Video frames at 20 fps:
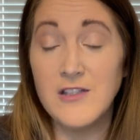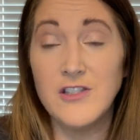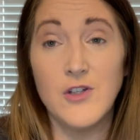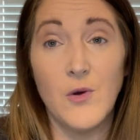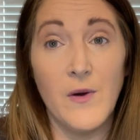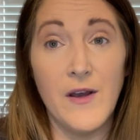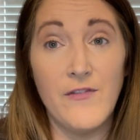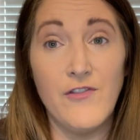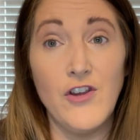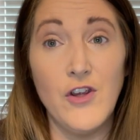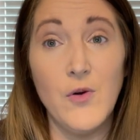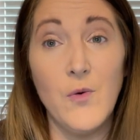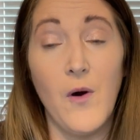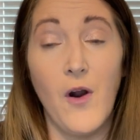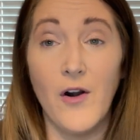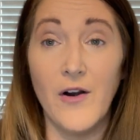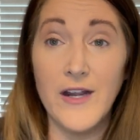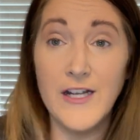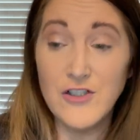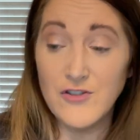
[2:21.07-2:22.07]
So if you
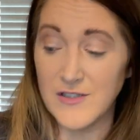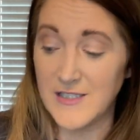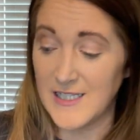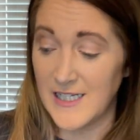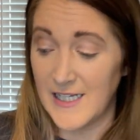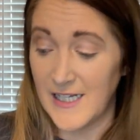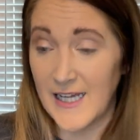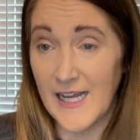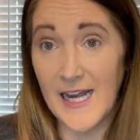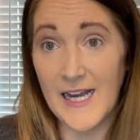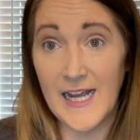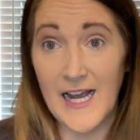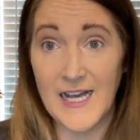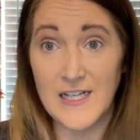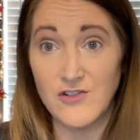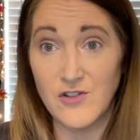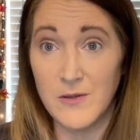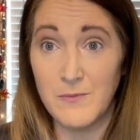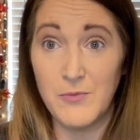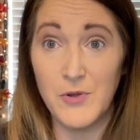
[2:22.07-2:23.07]
are interested in getting
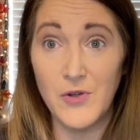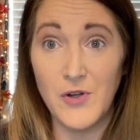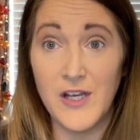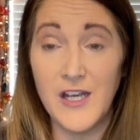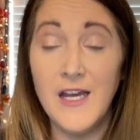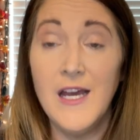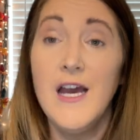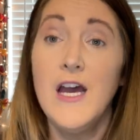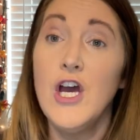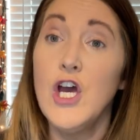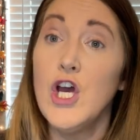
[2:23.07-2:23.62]
Eyescream Beauty,